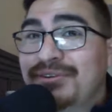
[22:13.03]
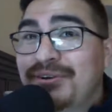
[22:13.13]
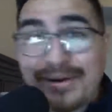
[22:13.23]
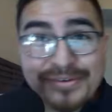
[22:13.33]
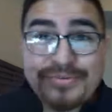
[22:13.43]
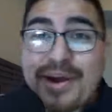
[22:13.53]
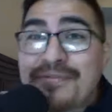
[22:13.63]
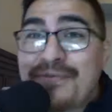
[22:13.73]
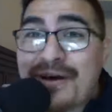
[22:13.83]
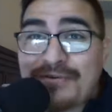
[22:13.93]
or else why are
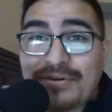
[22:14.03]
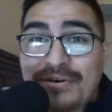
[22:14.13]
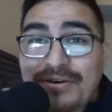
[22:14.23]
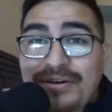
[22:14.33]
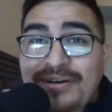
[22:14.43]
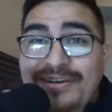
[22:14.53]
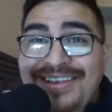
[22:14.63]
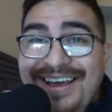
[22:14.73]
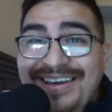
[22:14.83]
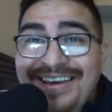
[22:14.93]
you fat for?
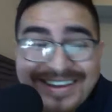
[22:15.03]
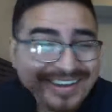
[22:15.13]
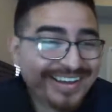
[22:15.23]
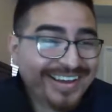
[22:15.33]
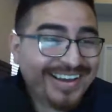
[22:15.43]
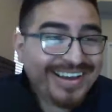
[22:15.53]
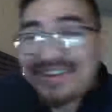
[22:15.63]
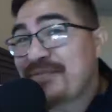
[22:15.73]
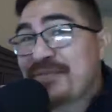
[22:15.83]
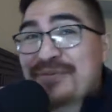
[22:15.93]
Like,
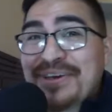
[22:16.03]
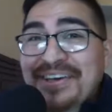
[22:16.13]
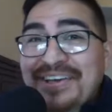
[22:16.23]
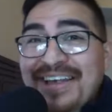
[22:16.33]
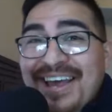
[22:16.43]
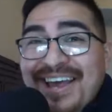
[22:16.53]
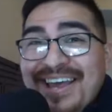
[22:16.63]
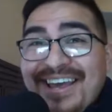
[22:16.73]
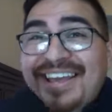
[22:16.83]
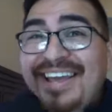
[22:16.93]
you feel me?
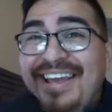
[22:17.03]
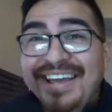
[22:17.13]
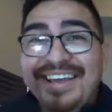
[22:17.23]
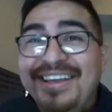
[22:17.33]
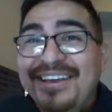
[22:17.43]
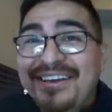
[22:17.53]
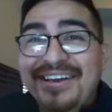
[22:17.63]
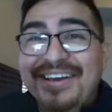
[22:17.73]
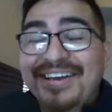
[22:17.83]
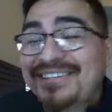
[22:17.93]

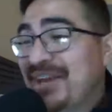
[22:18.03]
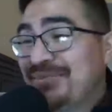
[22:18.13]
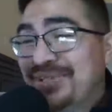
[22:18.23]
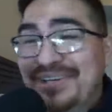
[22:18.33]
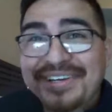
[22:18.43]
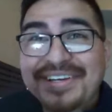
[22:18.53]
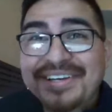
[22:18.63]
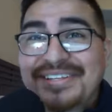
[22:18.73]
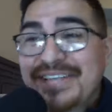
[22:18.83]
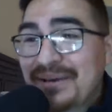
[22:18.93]
The same shit.
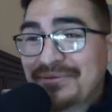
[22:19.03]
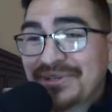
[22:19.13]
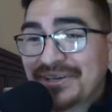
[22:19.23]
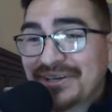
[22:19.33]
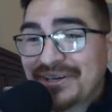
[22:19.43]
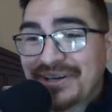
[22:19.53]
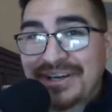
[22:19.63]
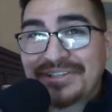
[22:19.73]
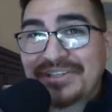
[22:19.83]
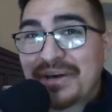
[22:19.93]

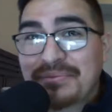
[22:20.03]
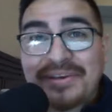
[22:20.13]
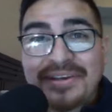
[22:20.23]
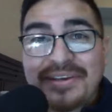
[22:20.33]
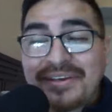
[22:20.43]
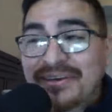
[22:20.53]
And JB,